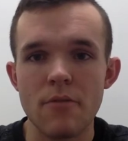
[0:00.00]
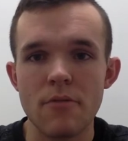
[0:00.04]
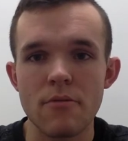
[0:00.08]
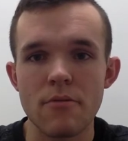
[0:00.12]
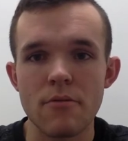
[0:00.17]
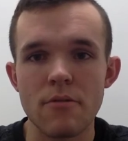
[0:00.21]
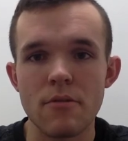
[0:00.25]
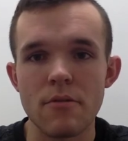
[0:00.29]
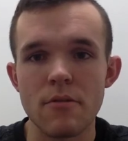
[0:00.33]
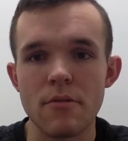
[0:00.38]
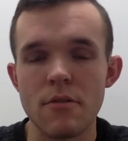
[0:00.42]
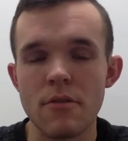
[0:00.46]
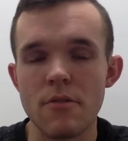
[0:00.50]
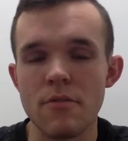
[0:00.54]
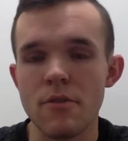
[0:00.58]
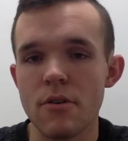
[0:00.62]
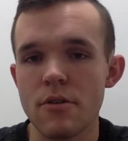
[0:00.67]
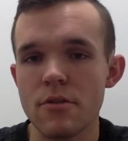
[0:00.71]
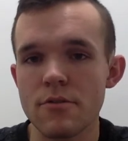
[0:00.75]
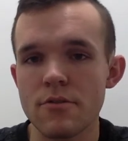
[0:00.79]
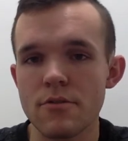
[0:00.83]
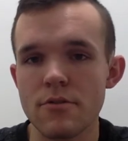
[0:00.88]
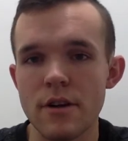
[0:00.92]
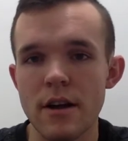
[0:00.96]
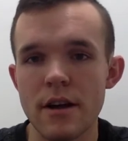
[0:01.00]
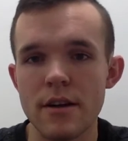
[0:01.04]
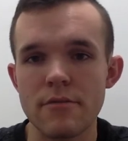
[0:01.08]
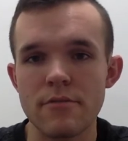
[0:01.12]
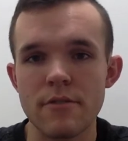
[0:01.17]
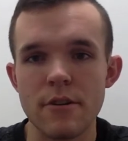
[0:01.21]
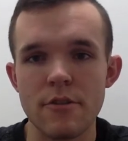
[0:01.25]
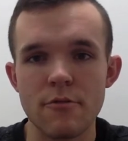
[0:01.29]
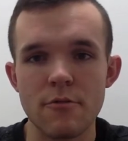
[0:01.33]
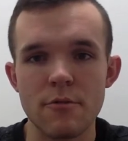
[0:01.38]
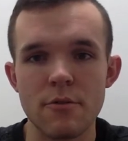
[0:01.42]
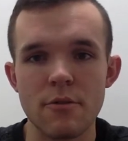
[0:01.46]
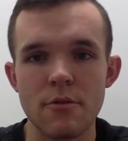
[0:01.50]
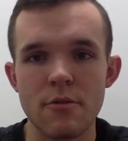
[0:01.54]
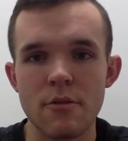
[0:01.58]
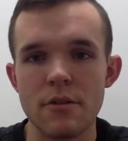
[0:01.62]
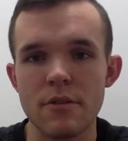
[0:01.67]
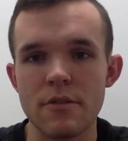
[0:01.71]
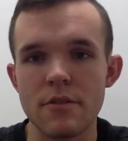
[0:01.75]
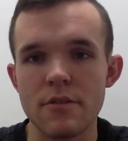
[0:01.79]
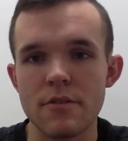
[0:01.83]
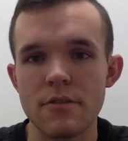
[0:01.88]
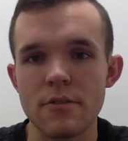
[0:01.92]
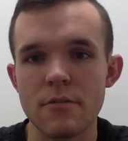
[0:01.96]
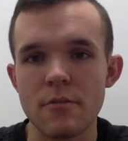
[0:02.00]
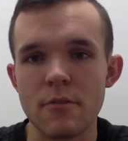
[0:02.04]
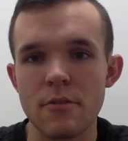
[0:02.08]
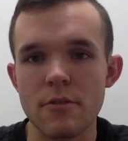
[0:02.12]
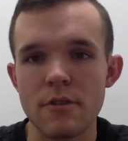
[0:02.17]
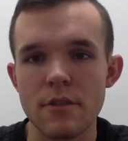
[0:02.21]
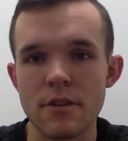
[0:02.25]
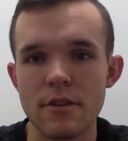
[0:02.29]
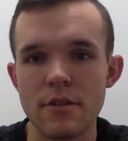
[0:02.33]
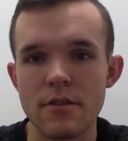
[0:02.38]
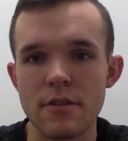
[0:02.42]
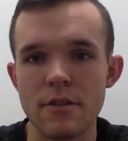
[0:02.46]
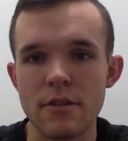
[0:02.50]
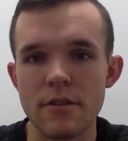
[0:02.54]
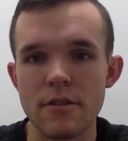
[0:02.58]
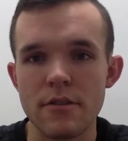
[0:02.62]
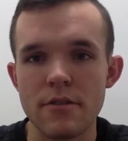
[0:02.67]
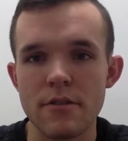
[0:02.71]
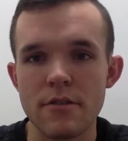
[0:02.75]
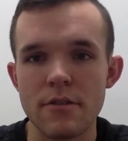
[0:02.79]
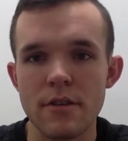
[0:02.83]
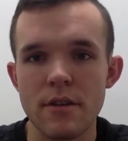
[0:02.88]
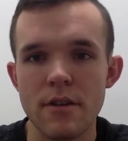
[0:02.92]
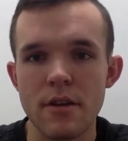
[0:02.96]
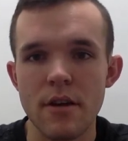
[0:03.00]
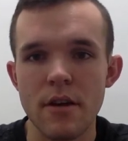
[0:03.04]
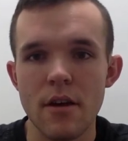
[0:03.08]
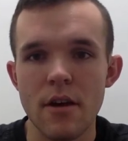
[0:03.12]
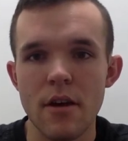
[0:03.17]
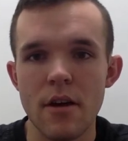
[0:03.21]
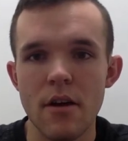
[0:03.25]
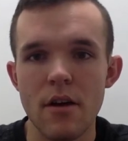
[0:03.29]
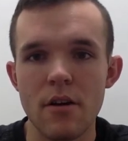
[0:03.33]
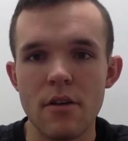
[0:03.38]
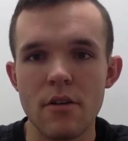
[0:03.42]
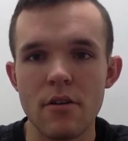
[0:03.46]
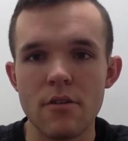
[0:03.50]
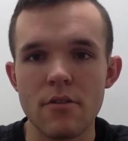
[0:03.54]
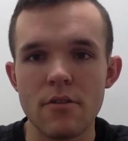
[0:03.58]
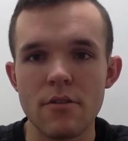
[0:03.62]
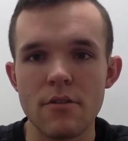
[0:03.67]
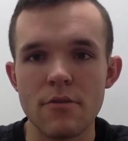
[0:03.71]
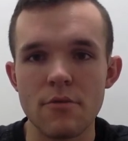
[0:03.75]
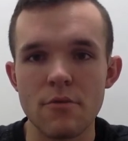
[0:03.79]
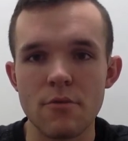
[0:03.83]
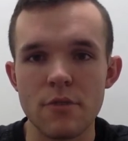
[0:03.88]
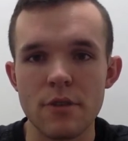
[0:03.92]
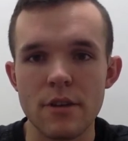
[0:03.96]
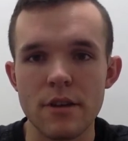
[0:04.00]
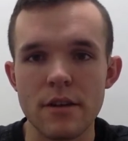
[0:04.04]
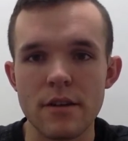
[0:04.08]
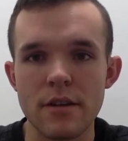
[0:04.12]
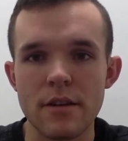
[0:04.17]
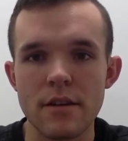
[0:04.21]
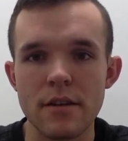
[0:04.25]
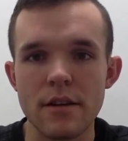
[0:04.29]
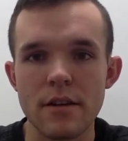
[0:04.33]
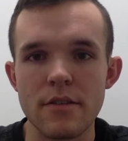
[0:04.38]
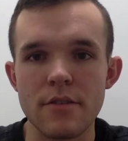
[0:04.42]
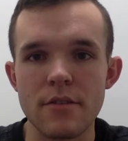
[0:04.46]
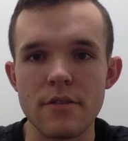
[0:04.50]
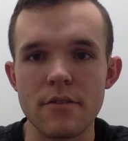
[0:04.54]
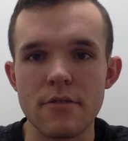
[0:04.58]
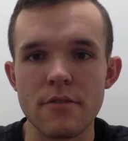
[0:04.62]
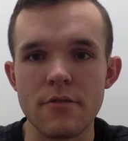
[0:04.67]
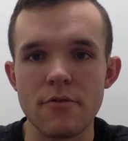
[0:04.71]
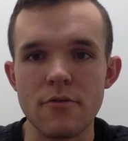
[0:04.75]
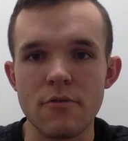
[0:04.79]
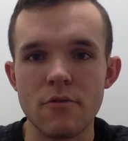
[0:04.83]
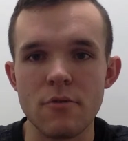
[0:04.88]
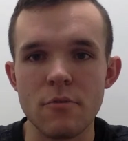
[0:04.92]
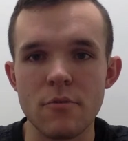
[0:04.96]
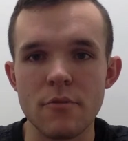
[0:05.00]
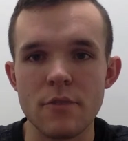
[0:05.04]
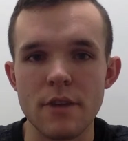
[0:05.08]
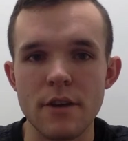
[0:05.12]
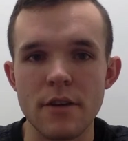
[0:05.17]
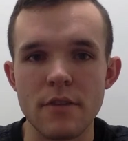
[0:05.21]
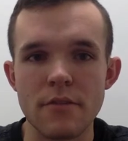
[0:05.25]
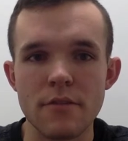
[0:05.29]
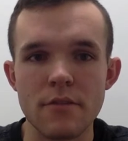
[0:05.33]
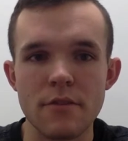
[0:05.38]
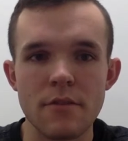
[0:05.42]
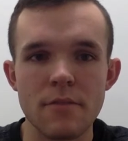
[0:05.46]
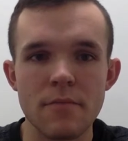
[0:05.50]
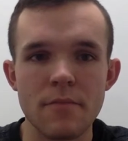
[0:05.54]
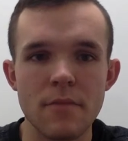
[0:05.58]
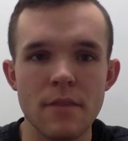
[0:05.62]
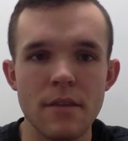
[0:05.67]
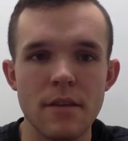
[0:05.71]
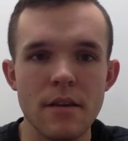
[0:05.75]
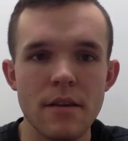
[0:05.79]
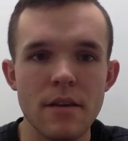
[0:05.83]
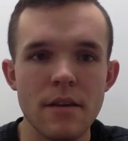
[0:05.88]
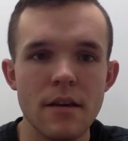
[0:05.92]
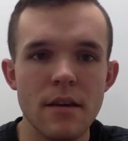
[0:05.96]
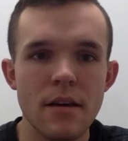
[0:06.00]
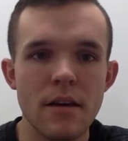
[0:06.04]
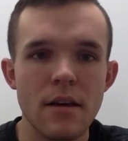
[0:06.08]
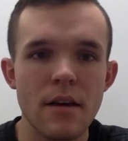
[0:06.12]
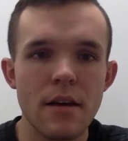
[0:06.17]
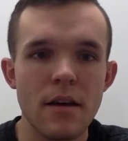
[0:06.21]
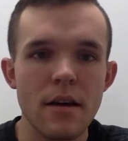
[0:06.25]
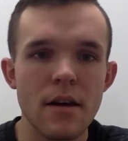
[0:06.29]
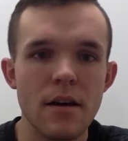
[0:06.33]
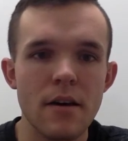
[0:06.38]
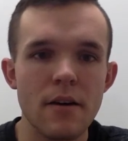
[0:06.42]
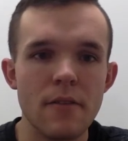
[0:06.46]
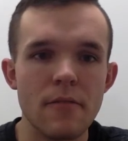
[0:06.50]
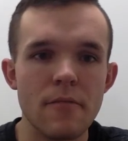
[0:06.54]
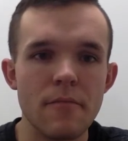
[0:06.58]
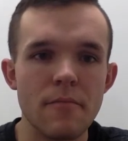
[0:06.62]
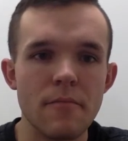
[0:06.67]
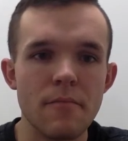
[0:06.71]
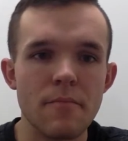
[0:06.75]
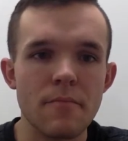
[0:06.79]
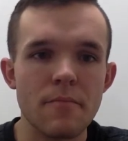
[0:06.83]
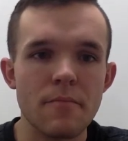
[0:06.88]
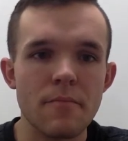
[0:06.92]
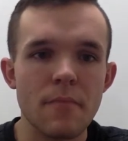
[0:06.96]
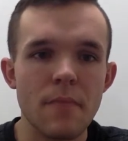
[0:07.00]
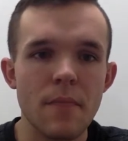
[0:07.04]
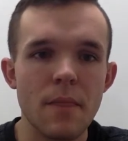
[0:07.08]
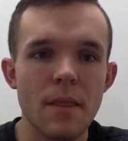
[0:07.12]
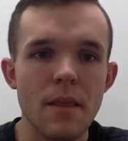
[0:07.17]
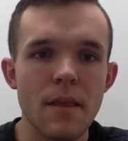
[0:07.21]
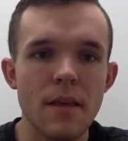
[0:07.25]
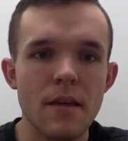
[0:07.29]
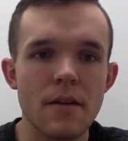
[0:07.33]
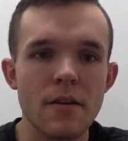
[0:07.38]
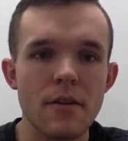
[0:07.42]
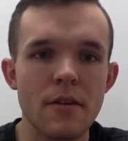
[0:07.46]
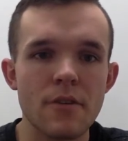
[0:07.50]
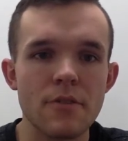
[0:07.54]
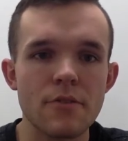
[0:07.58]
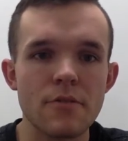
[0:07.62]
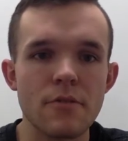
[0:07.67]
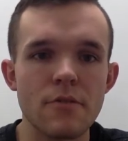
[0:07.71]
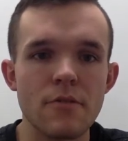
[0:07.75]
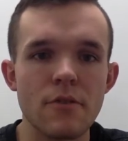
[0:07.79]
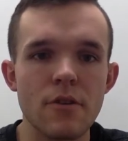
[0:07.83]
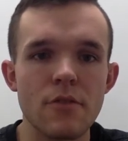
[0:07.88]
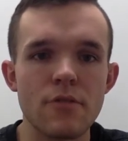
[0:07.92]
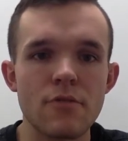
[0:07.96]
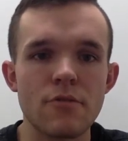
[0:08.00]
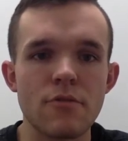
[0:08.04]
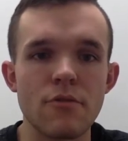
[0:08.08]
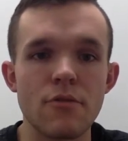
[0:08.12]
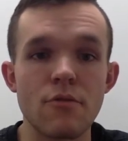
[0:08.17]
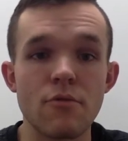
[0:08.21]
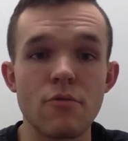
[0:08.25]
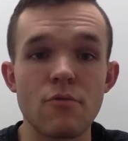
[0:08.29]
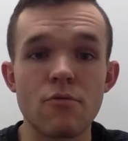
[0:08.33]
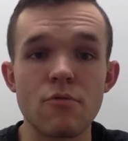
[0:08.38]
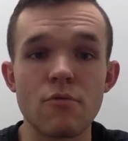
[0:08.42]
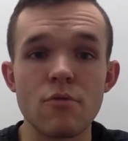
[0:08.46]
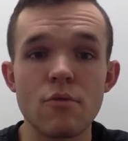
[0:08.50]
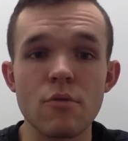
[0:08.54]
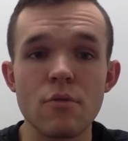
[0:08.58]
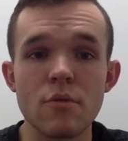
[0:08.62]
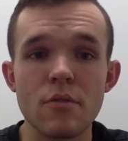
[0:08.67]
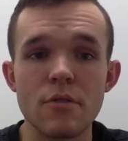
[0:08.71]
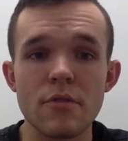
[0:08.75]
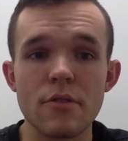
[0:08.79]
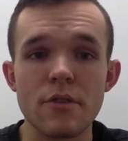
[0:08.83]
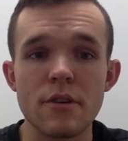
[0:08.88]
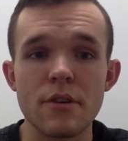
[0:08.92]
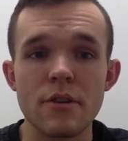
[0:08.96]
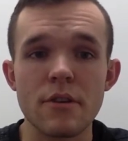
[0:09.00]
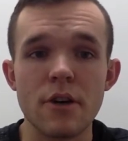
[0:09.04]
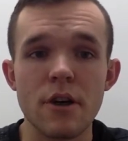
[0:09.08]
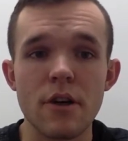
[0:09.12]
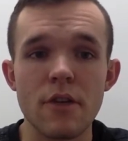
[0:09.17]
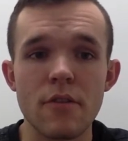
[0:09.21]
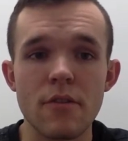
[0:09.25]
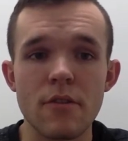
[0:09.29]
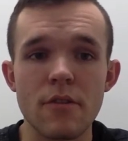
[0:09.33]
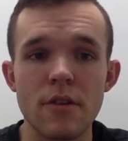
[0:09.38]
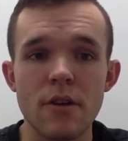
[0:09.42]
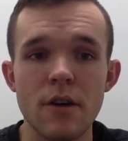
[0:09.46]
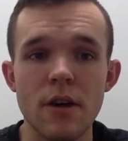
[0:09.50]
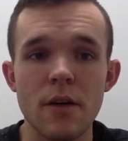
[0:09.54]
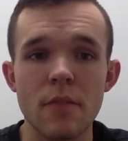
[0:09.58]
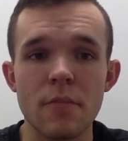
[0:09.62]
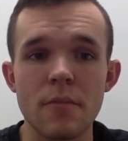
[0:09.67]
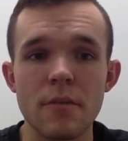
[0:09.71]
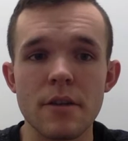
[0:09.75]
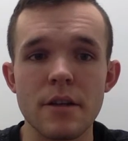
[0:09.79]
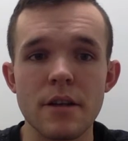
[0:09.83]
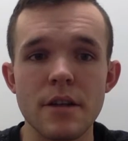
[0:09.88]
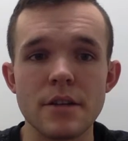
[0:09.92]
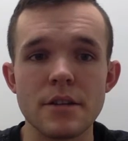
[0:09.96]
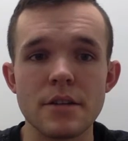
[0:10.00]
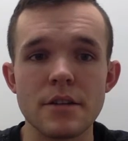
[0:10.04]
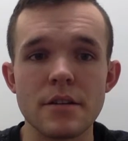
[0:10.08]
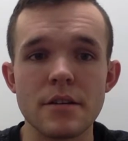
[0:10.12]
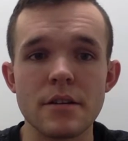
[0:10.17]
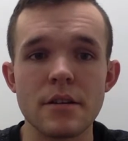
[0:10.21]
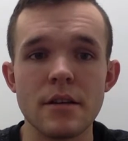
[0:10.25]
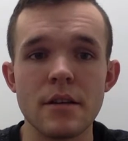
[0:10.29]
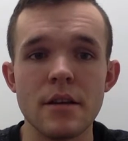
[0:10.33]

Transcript: through the vocal tract, respiratory system, articulators, all those working together to form sounds. Um, it also involves the rules that govern the combination